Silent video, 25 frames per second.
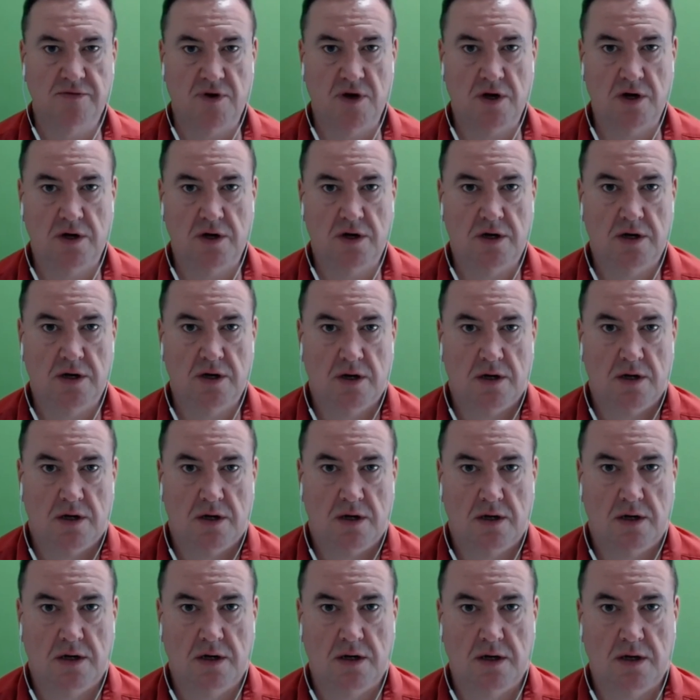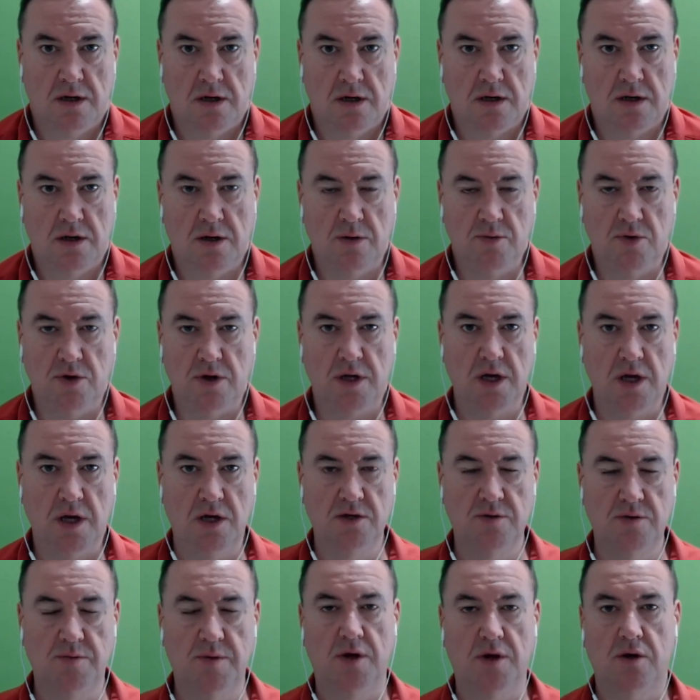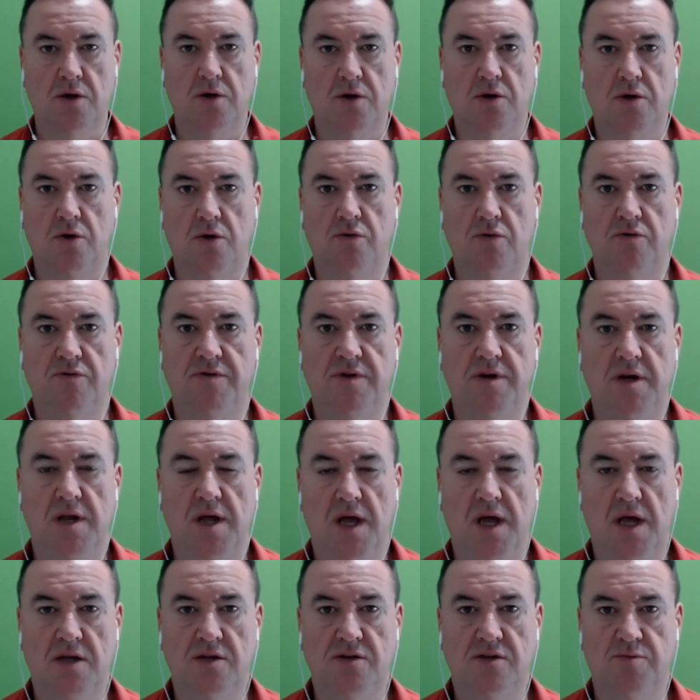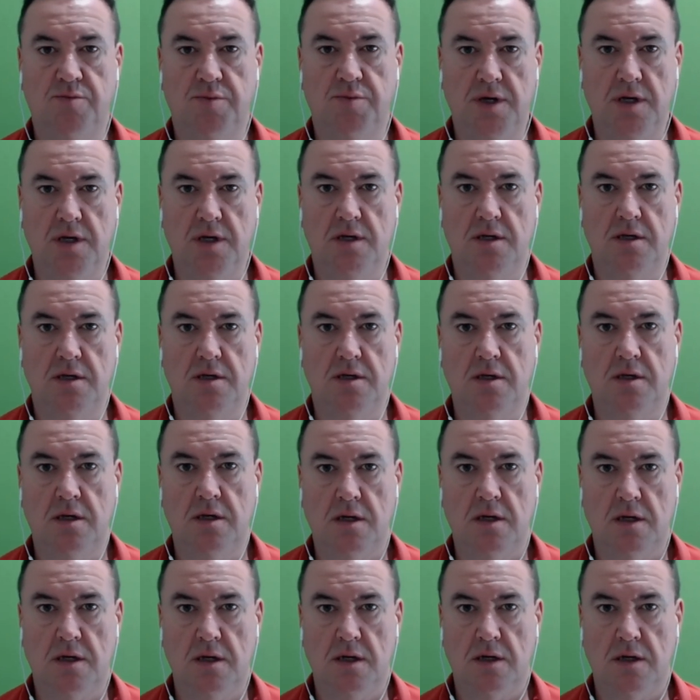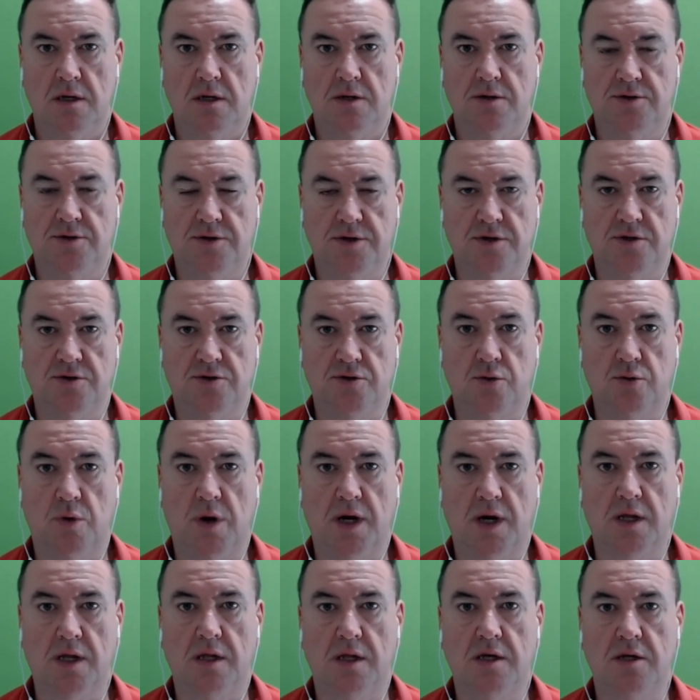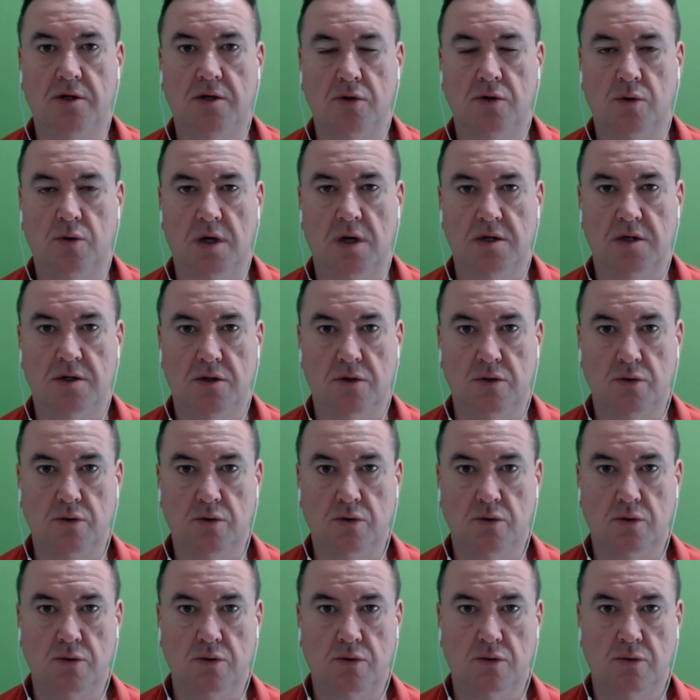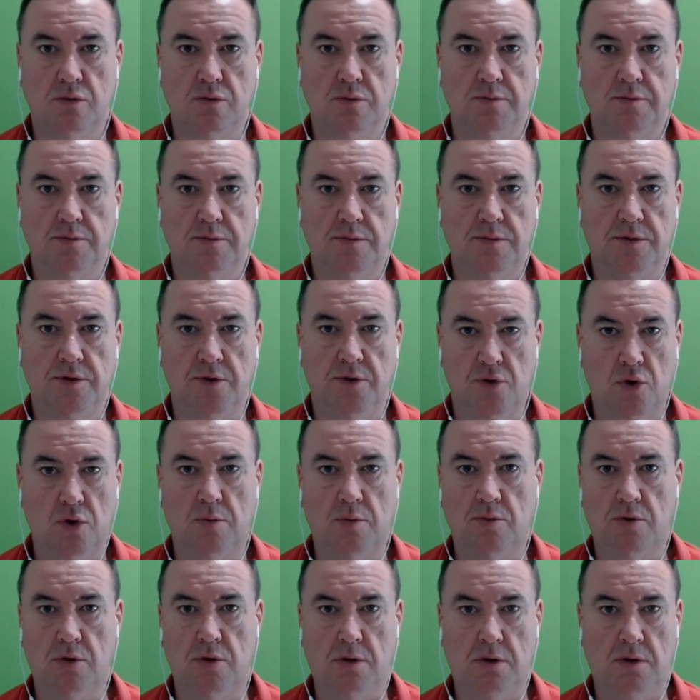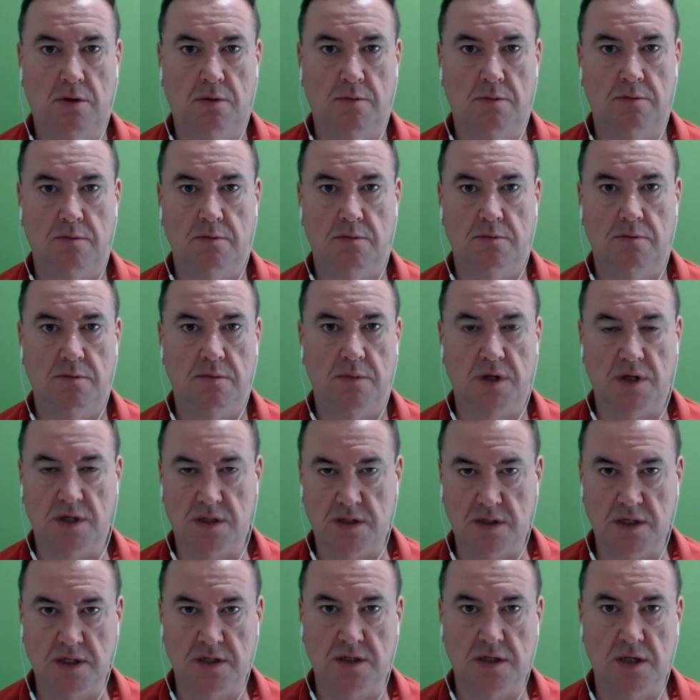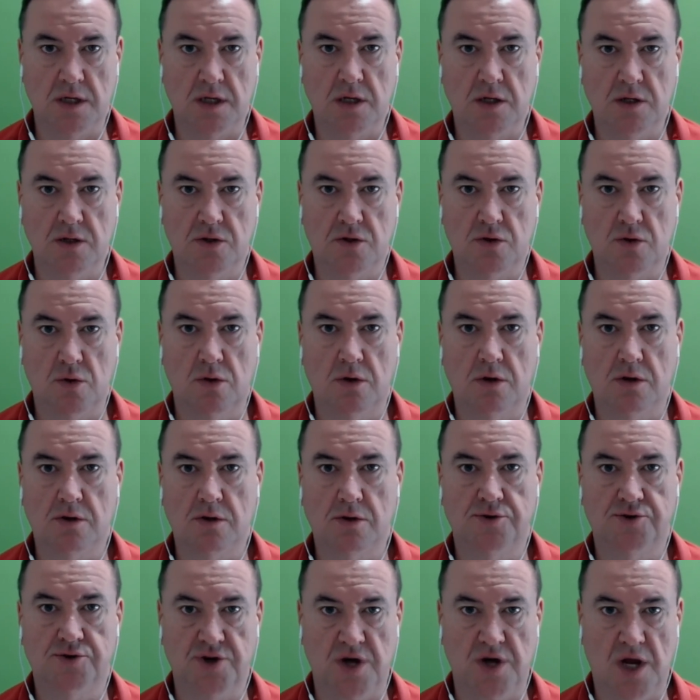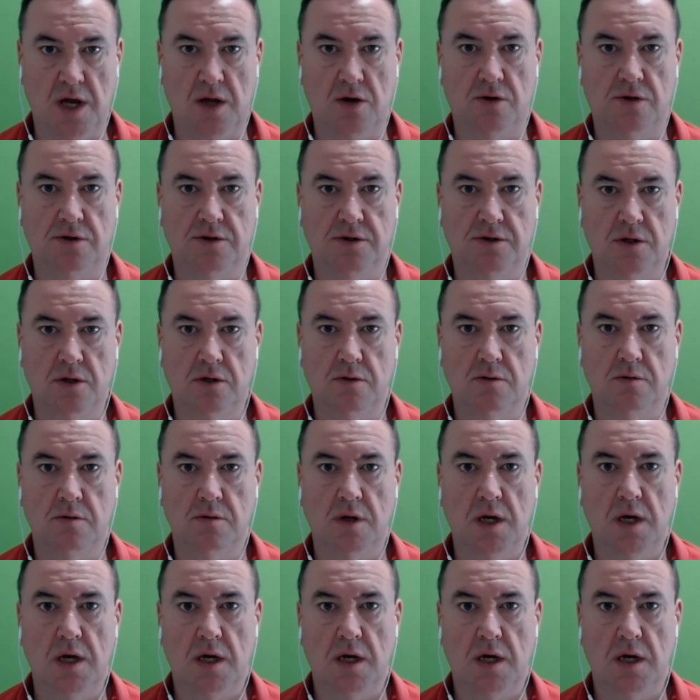of our communication about COVID has been just directly to us through the normal existing historical channels. So